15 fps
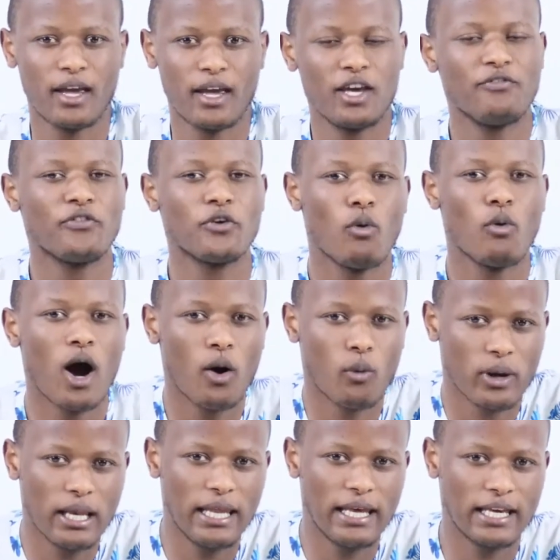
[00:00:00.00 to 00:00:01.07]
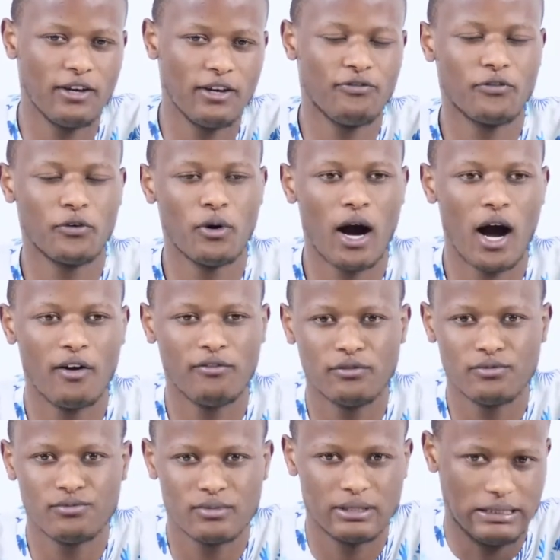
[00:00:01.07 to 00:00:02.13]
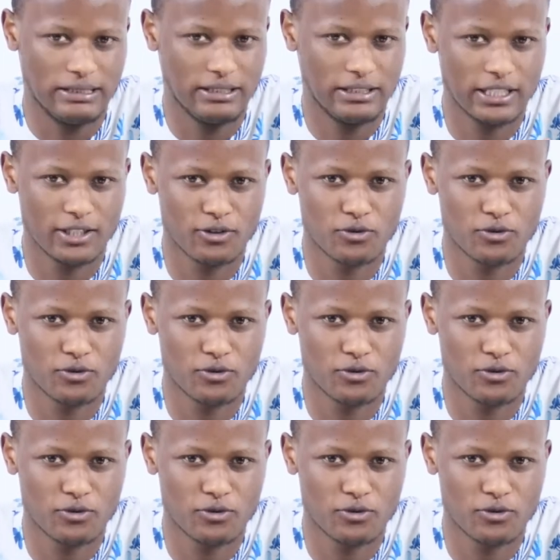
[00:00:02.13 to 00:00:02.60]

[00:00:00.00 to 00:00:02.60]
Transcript: If you are willing, if you have the